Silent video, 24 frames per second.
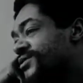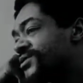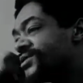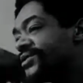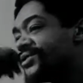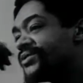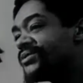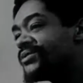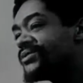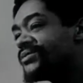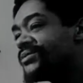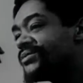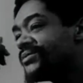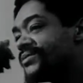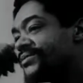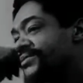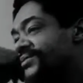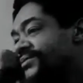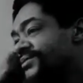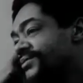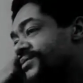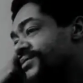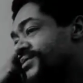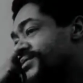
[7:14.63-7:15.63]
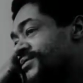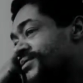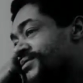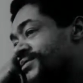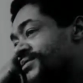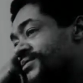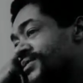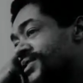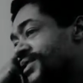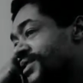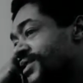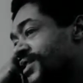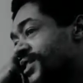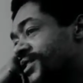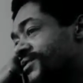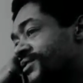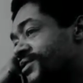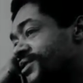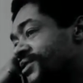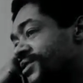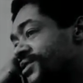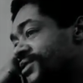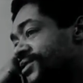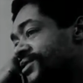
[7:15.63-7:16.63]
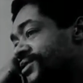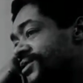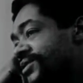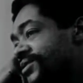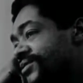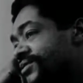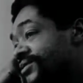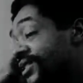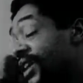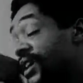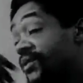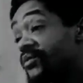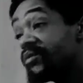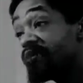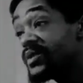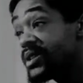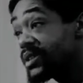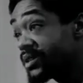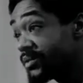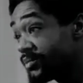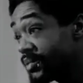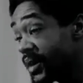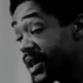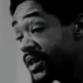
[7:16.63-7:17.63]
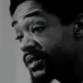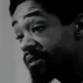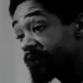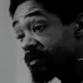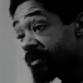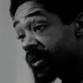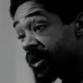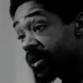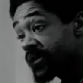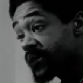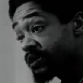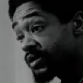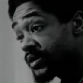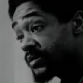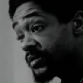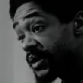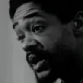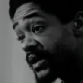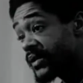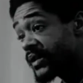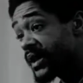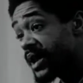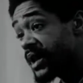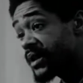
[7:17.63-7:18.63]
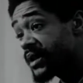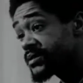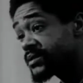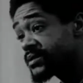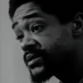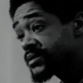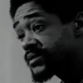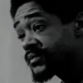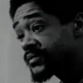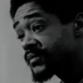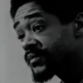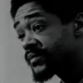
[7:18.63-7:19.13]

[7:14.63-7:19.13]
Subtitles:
Stew, love to cook stew. Like when we in the Panther party, you know, Panther houses.